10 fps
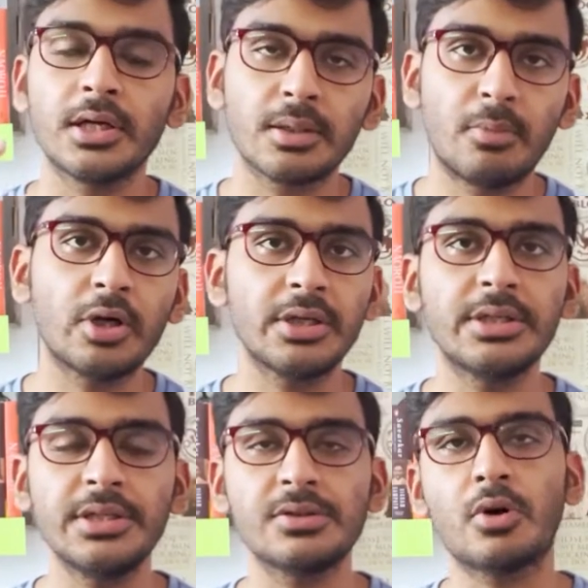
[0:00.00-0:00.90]

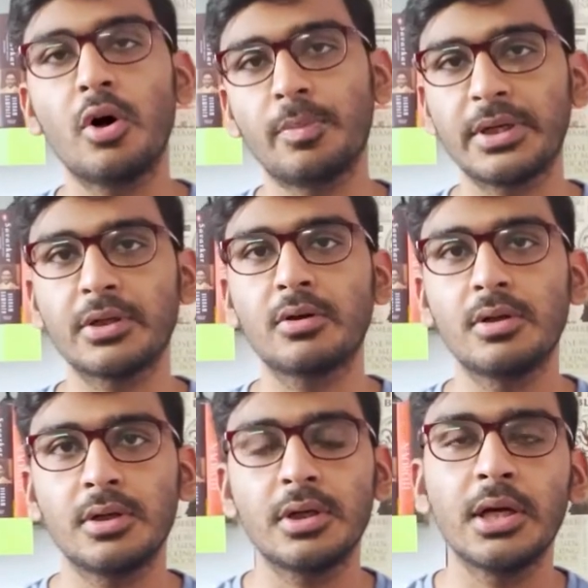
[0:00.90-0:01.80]
commodities or
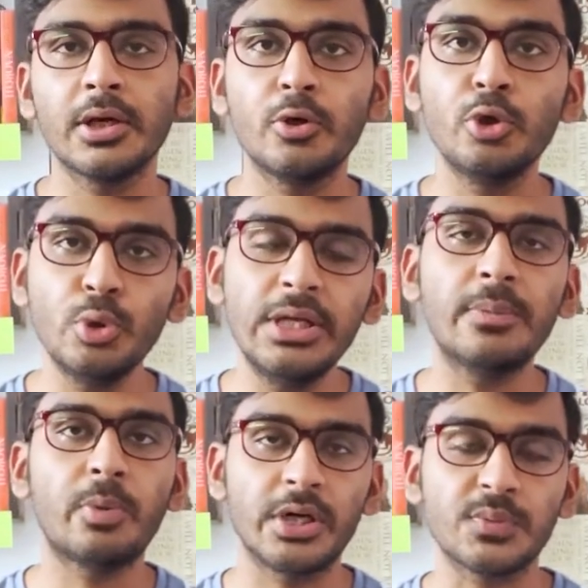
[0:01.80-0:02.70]
particular, you know, unique
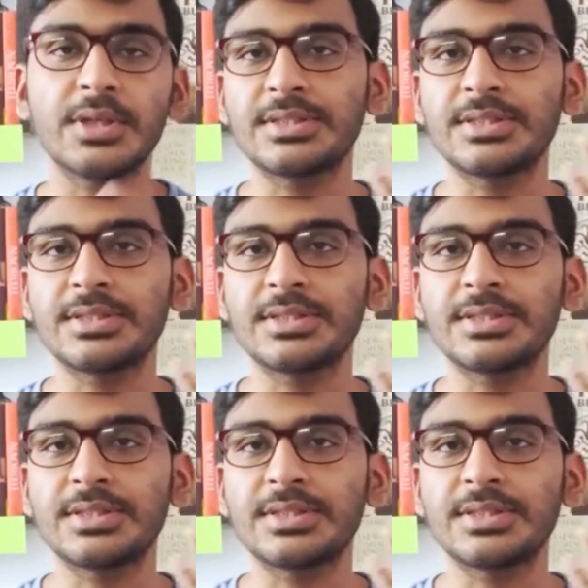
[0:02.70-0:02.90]
points. For